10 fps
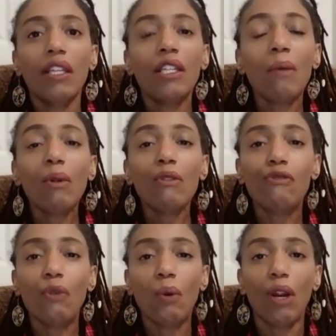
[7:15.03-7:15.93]
Number
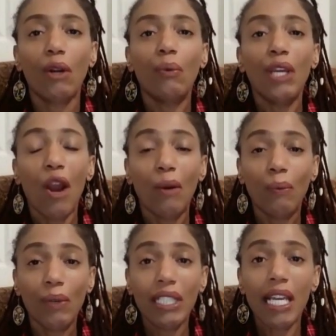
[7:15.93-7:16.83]
four, we are
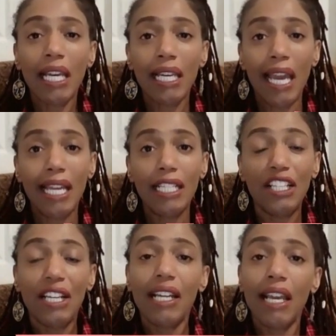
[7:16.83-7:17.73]
really
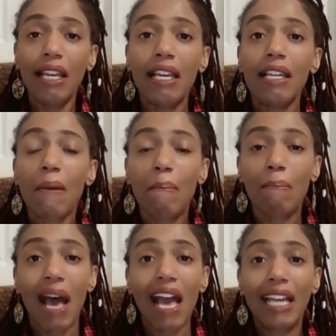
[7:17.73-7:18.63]
engaging in
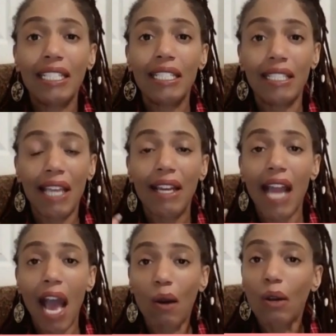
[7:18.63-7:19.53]
mindset
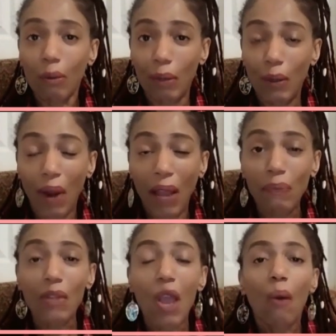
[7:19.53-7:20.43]
alchemy,
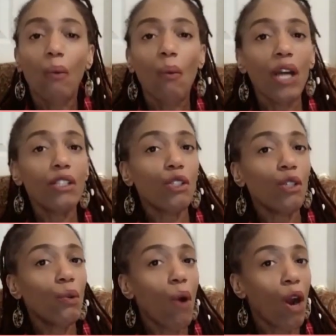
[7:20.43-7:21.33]
right? Once
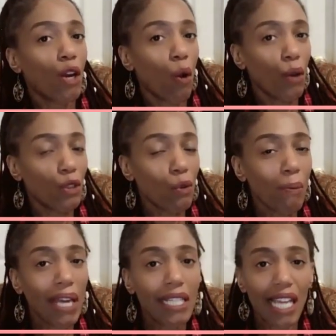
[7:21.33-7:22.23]
you are going
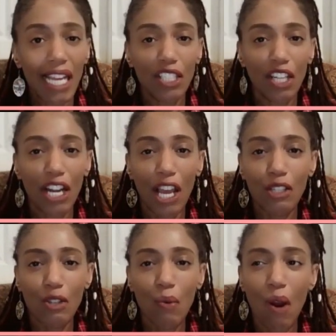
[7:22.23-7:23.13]
through meditation
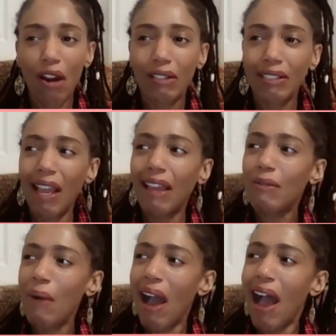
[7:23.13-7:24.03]
and you are saying,
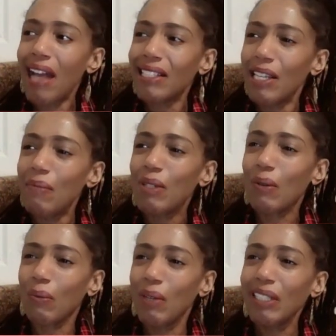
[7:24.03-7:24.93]
wow, I seem
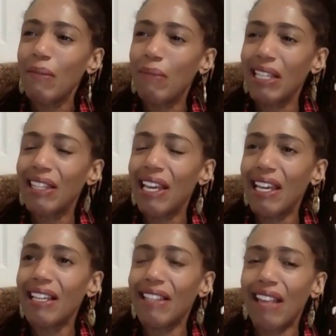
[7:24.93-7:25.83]
to really be
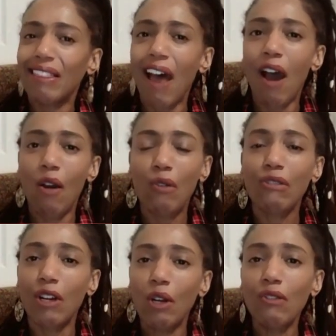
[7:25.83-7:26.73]
thinking that thought
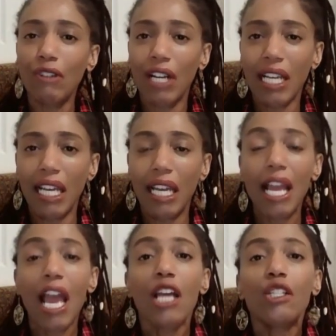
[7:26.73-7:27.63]
over and over again,
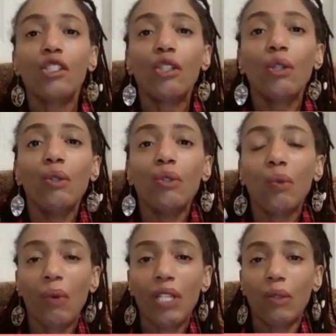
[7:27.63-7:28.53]
choose
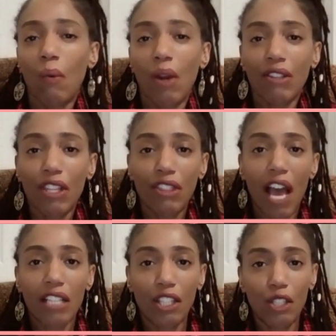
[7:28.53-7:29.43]
which one of the
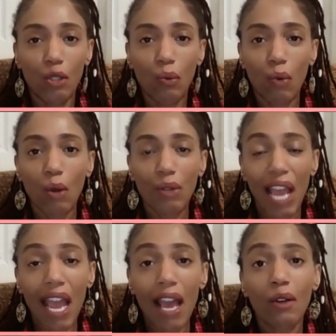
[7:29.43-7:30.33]
thoughts that you wrote
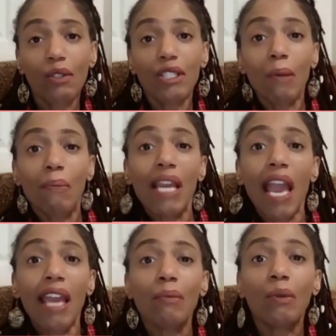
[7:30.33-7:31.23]
down to
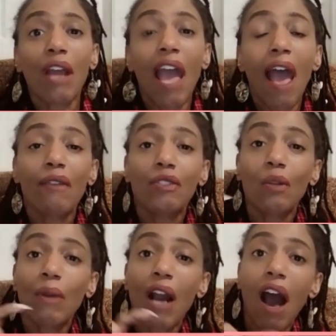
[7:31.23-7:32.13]
be able to have
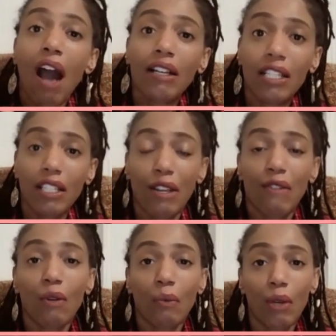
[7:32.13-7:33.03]
some
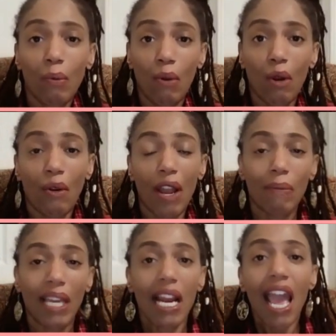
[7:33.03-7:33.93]
cognitive
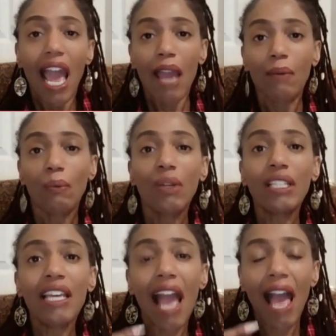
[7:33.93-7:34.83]
reprogramming and
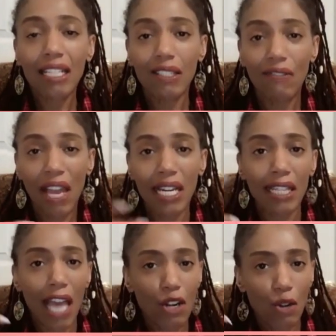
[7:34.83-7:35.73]
really
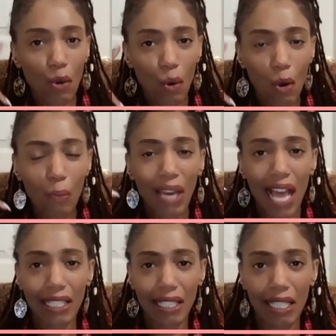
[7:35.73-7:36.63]
activating that
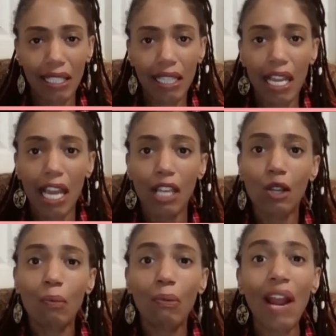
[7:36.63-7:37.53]
neuroplasticity in
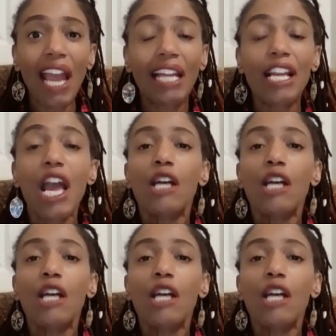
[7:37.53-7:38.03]
your brain.